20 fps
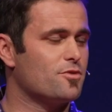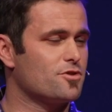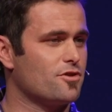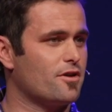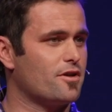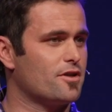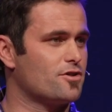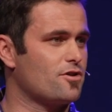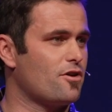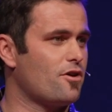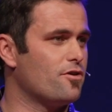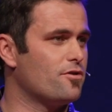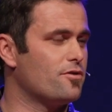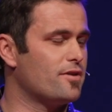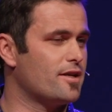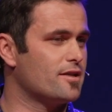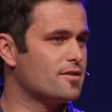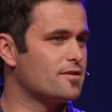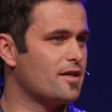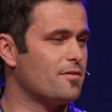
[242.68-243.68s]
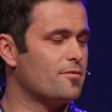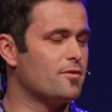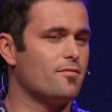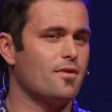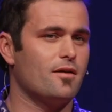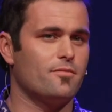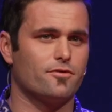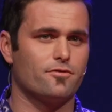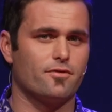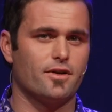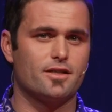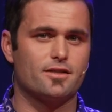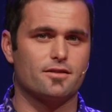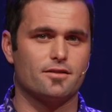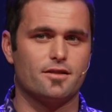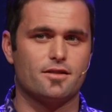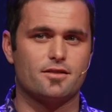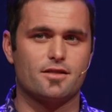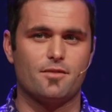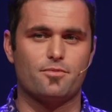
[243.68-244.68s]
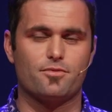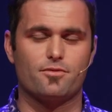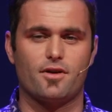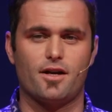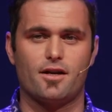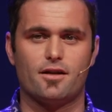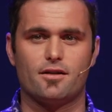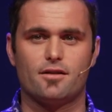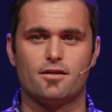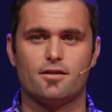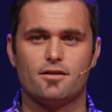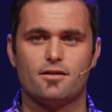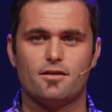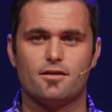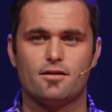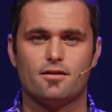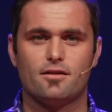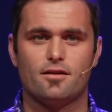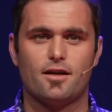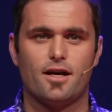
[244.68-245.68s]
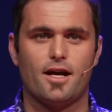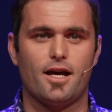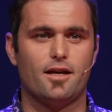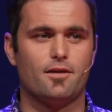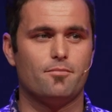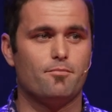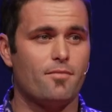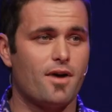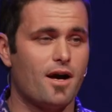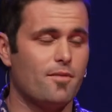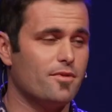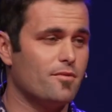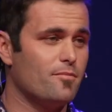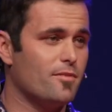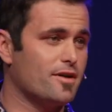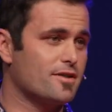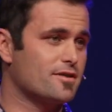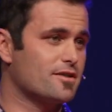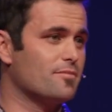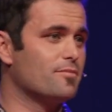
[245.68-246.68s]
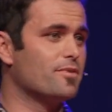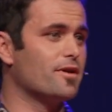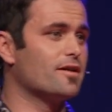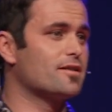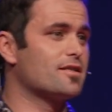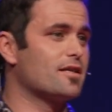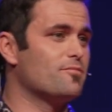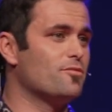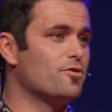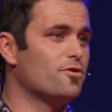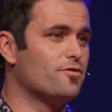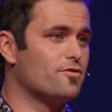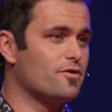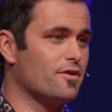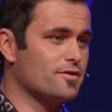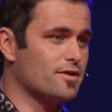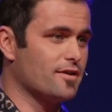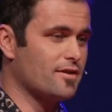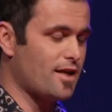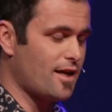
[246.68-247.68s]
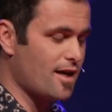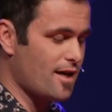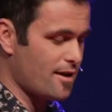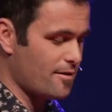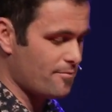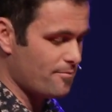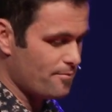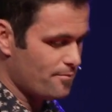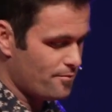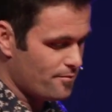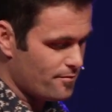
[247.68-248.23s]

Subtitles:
was on his own as him and Mum had recently separated, and Mum and my siblings had moved off to town.